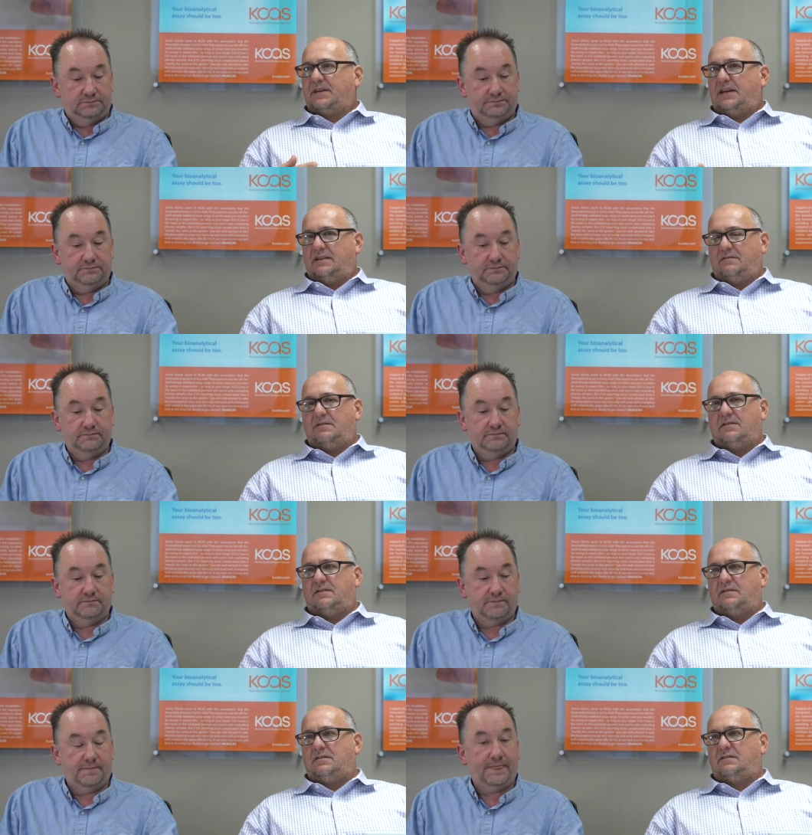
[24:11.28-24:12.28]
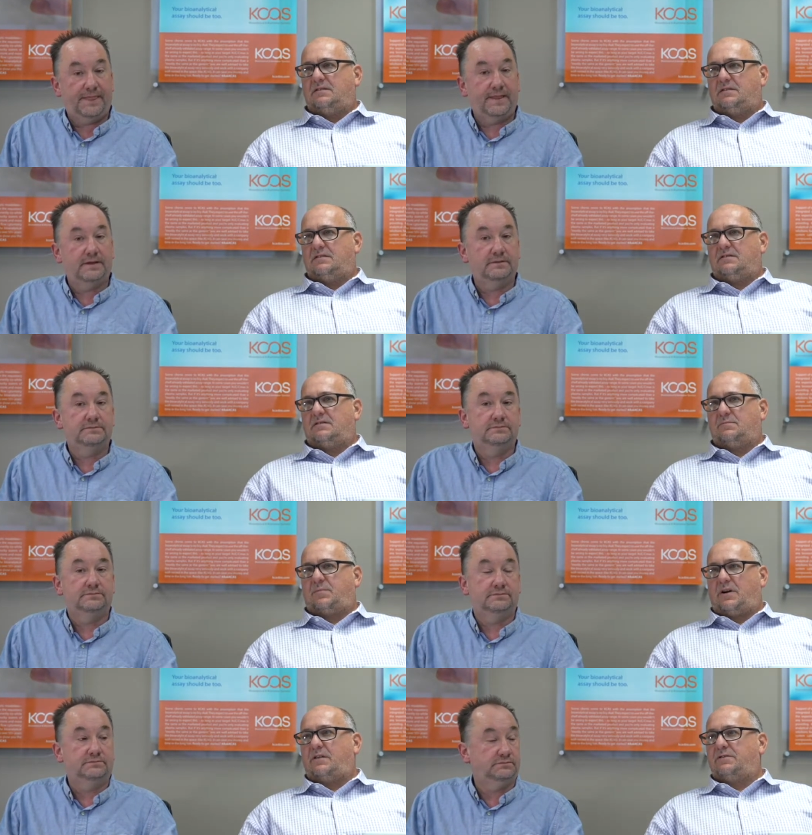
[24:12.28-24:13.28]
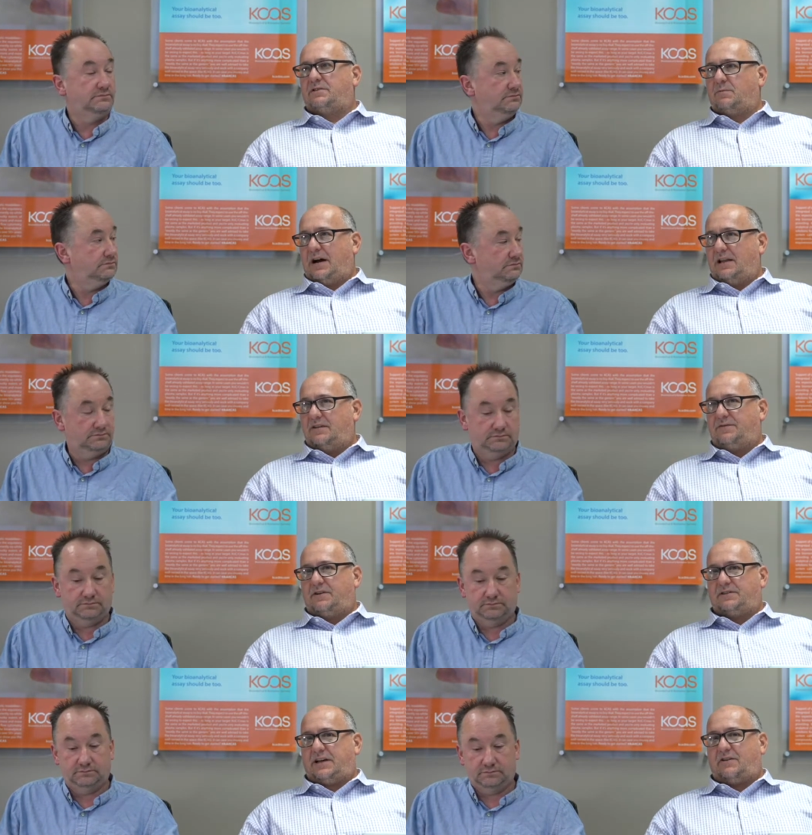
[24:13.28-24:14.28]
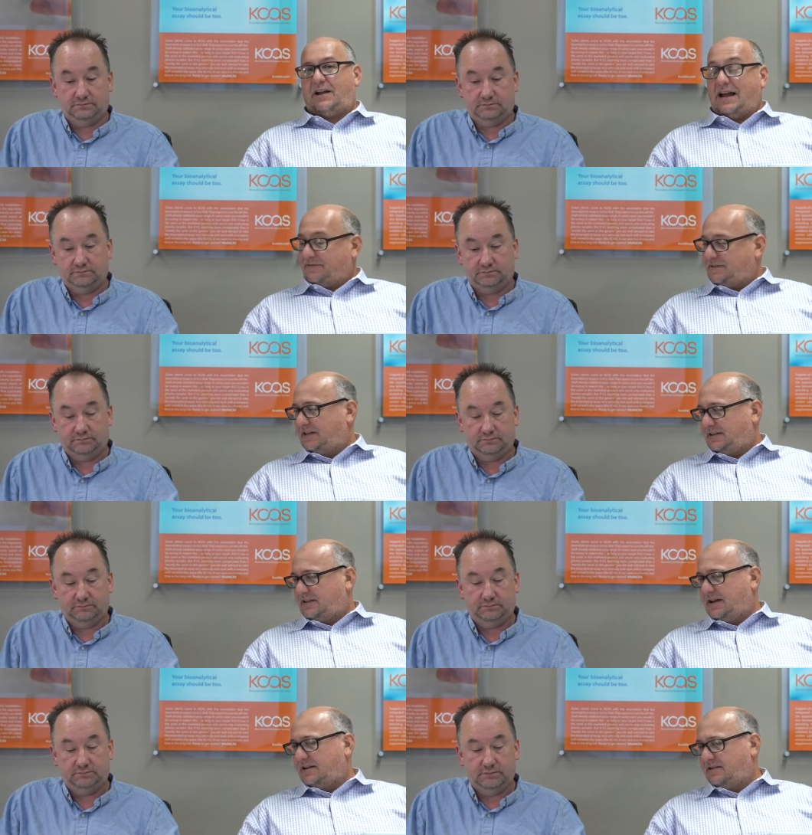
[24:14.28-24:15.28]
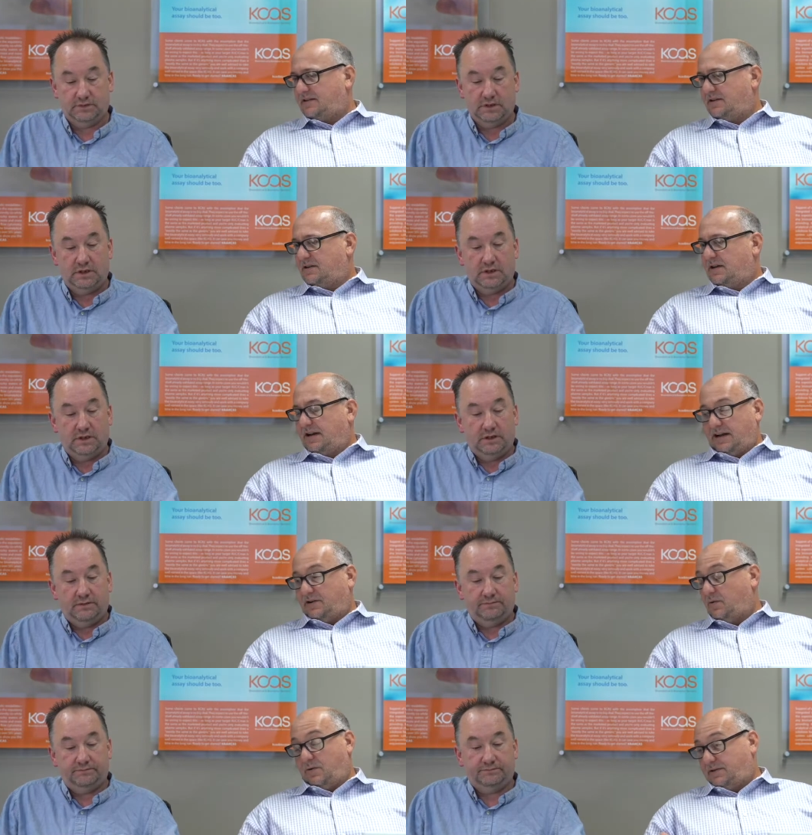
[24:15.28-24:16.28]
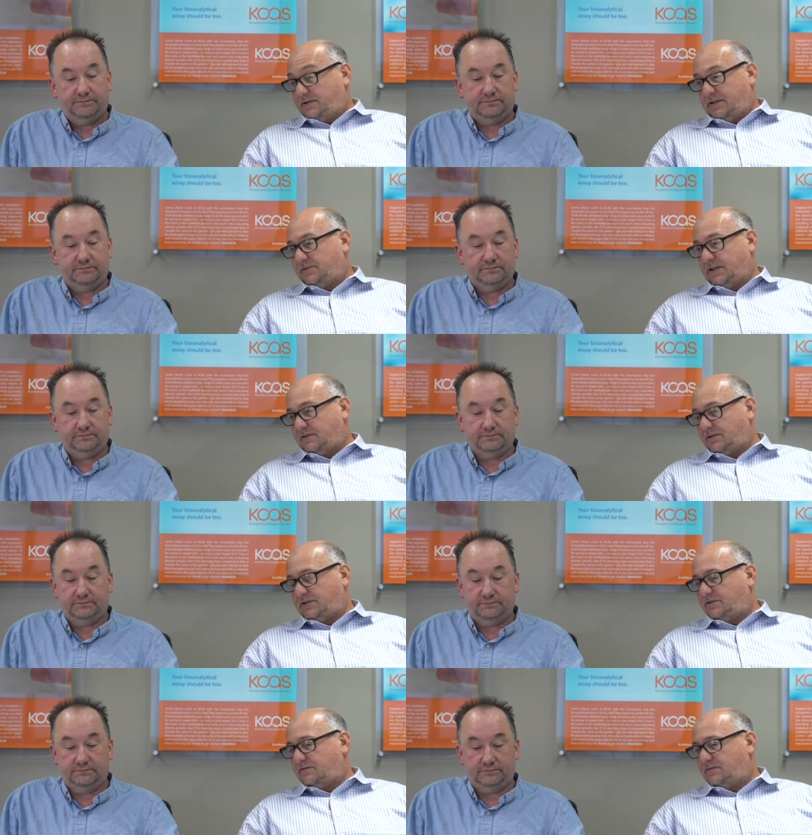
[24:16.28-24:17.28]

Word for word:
Speaker 1: hey, the, the, the part of the reason why I live here is I don't have to get that. And I don't know, it seems like it's,